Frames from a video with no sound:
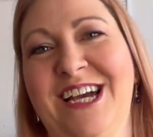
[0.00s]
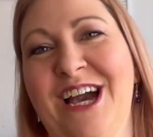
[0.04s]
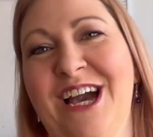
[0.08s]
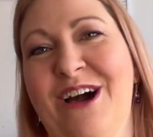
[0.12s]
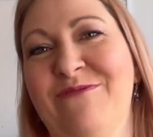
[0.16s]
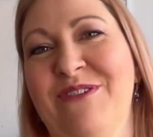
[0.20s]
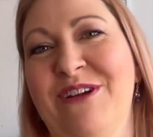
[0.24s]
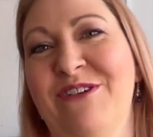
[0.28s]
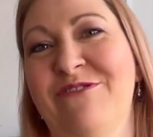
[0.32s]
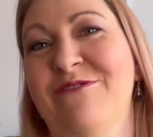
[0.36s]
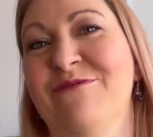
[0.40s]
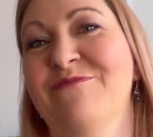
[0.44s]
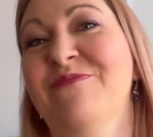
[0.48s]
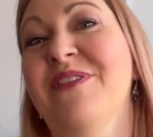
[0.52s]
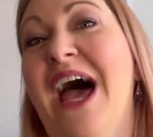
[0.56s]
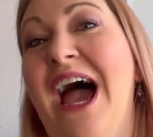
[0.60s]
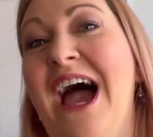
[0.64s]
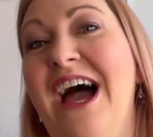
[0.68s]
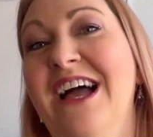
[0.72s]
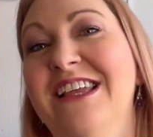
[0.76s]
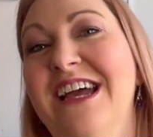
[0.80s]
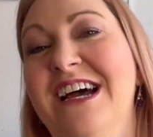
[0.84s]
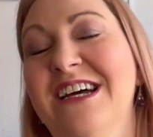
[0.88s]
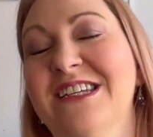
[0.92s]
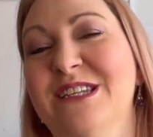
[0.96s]
coming from
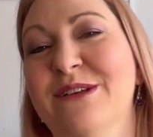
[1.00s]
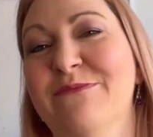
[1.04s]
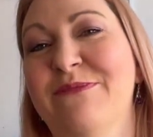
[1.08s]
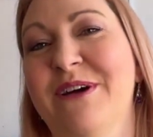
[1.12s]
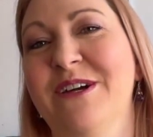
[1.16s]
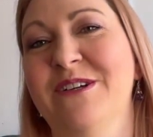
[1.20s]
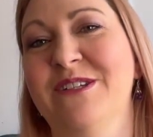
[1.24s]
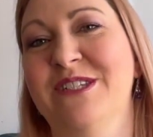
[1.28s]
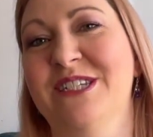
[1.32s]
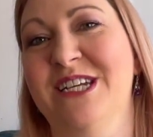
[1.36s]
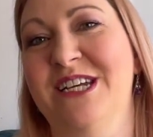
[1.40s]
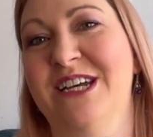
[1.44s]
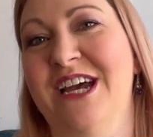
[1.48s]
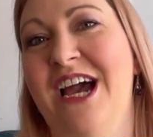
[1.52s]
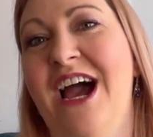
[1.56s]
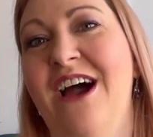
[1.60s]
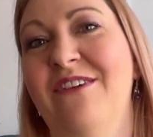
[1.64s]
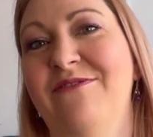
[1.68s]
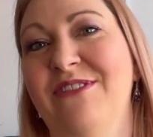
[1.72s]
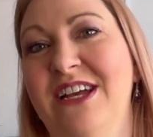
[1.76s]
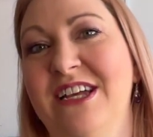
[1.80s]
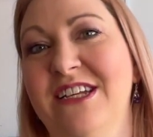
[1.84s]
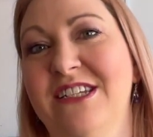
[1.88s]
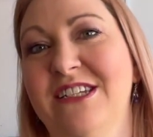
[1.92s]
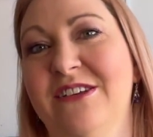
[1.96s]
that as opposed to
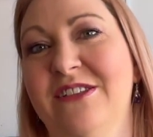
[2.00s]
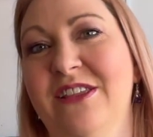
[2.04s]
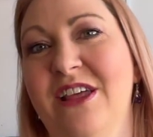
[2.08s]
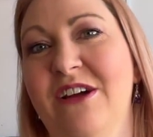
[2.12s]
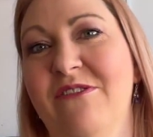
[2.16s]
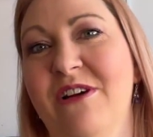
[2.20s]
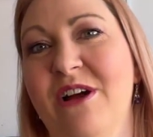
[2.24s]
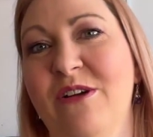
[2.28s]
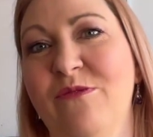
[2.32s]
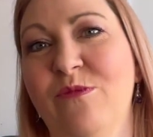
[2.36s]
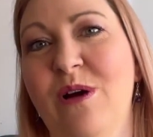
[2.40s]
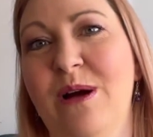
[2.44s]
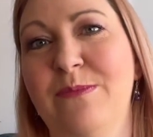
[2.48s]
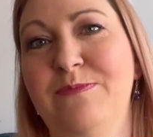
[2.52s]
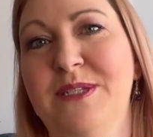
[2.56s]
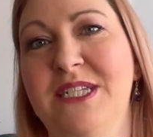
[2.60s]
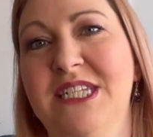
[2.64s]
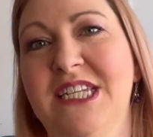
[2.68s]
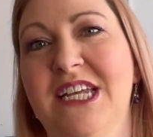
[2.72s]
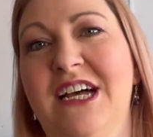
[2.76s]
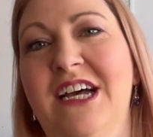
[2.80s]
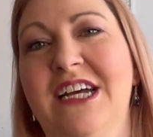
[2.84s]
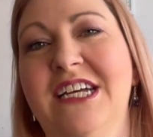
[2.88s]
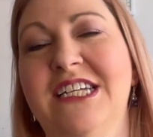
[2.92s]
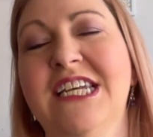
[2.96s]
having it on their own
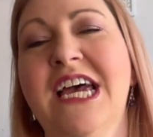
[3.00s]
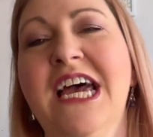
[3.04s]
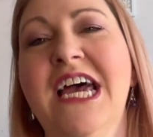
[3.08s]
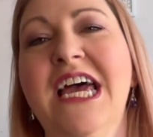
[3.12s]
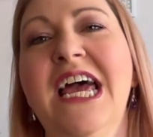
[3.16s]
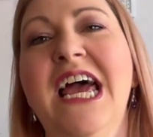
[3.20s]
website.